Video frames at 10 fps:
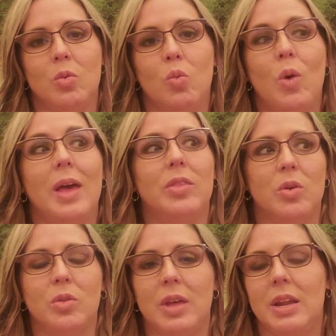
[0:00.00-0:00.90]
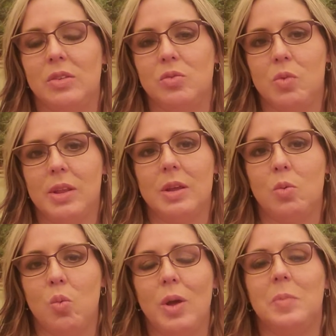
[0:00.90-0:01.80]
weather that has really
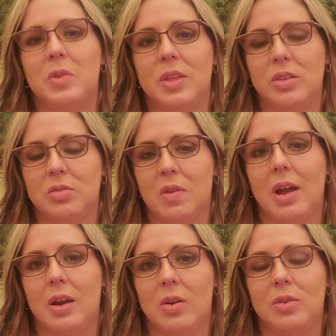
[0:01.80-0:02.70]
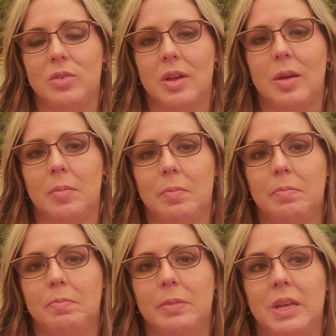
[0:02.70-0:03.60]
whipped these fires um,
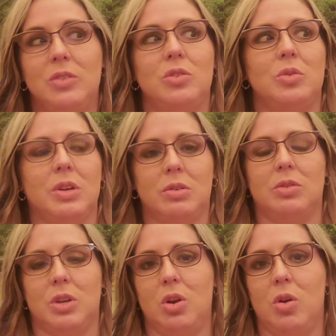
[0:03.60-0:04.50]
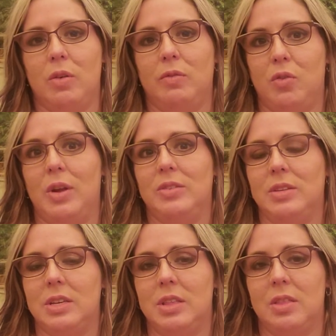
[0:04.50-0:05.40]
into the, the, current
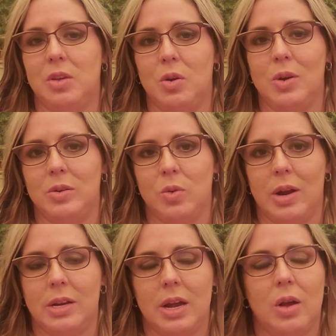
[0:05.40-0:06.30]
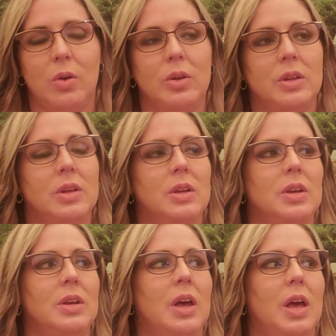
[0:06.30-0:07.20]
frenzy that they're in right now.
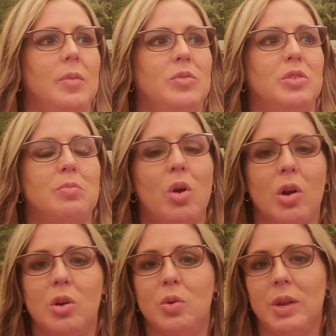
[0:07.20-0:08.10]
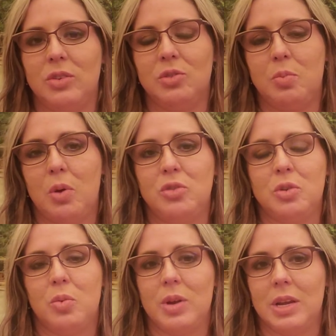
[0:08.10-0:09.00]
Um, tomorrow is supposed to
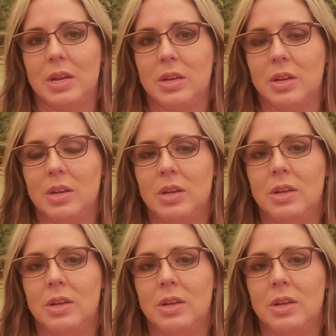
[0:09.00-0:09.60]
bring in